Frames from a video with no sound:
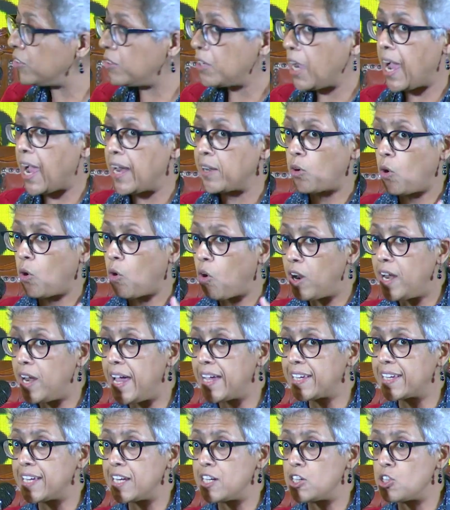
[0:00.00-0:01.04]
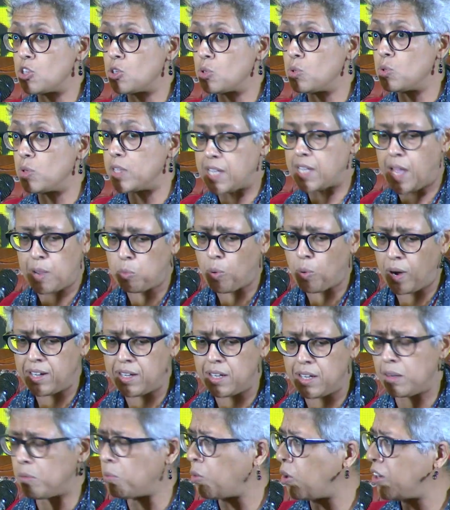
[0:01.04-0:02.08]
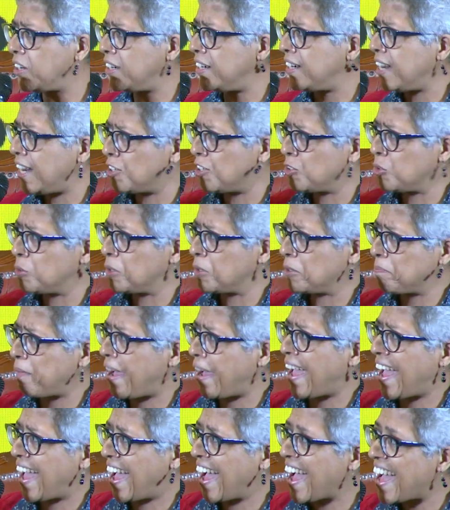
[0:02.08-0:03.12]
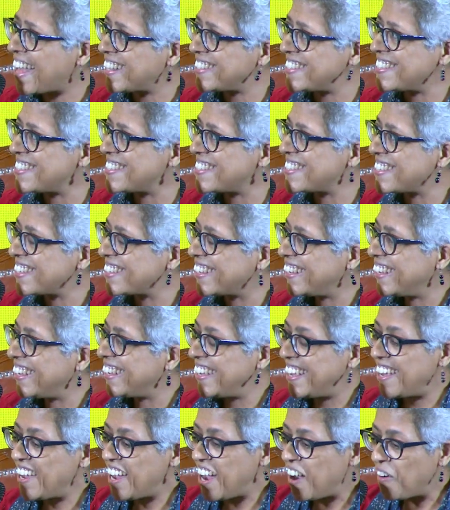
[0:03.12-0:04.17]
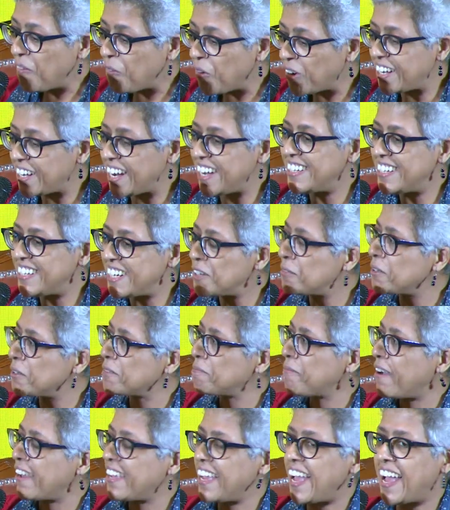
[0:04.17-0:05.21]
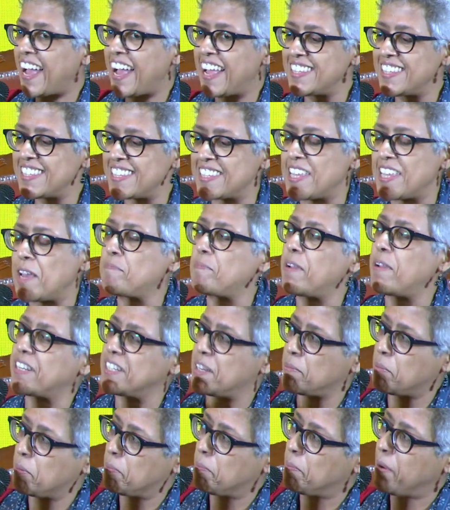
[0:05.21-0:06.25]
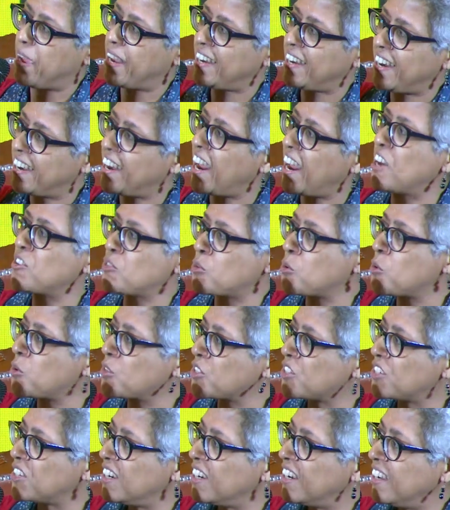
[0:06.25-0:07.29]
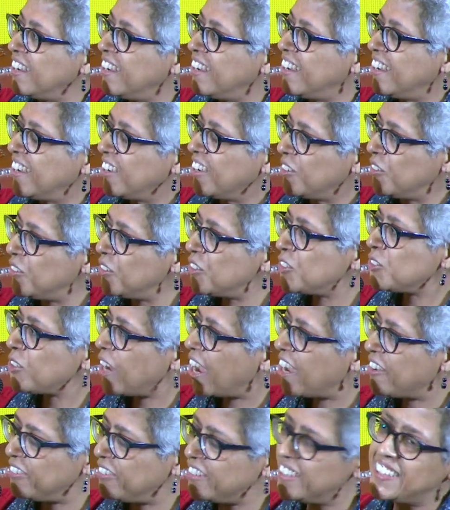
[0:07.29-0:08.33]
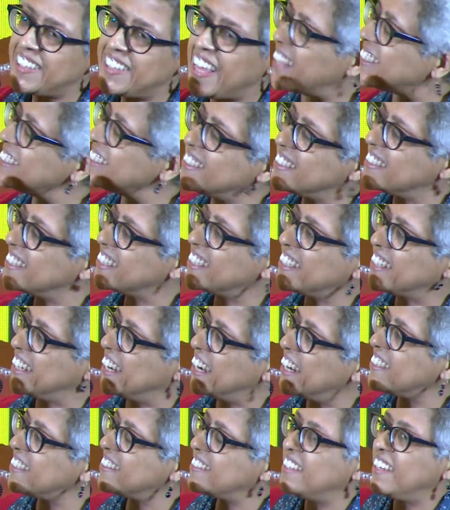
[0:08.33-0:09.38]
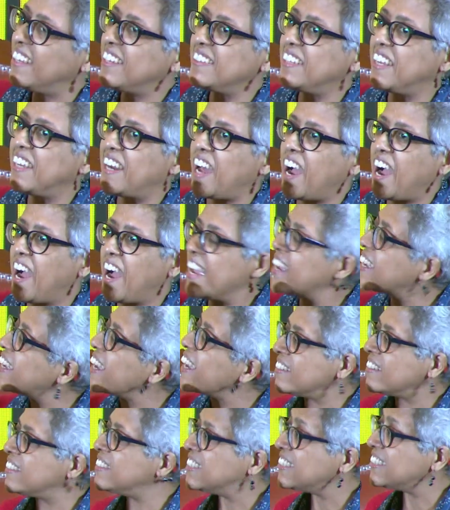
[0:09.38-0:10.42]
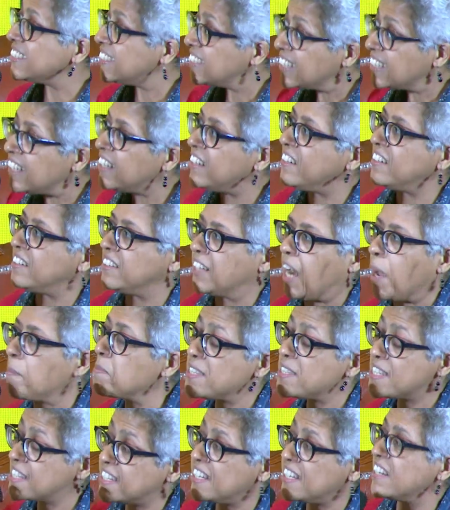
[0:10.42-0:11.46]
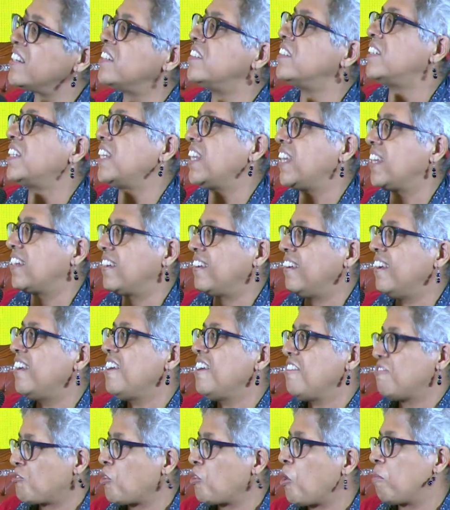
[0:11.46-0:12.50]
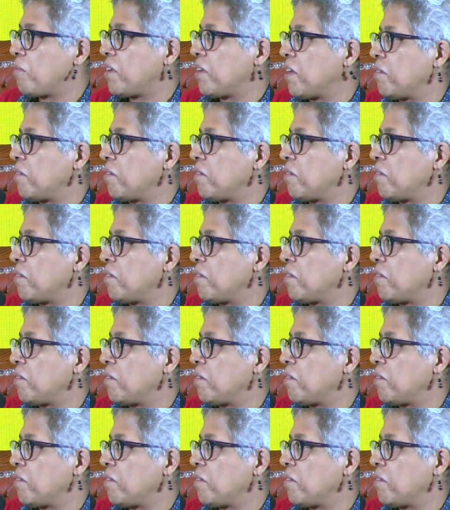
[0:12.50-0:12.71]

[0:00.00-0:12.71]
and all I can do is I wonder, what did I do with my hands? What I did with my hands is I picked up a pen and I wrote. You know, so I feel that's the great thing that I can still learn. I'm still learning from him.